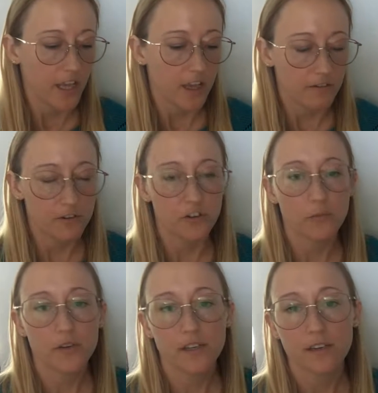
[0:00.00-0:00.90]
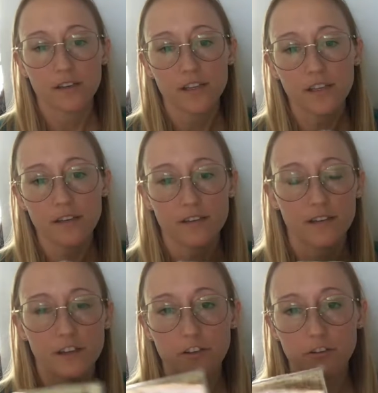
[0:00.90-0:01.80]
If you're going to put it in this,
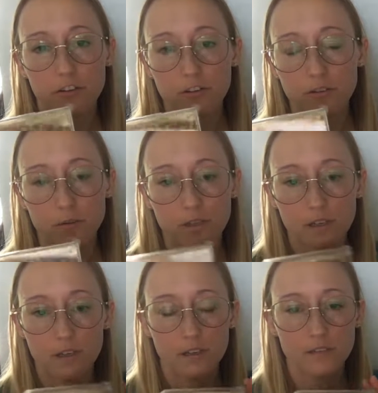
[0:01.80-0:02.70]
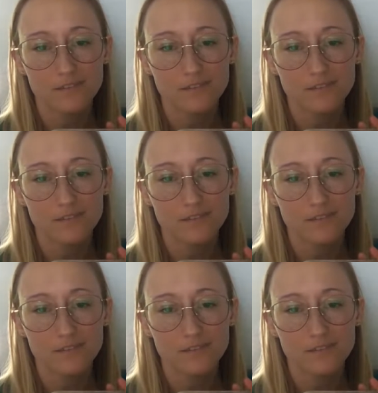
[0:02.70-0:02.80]
then you're going to want to,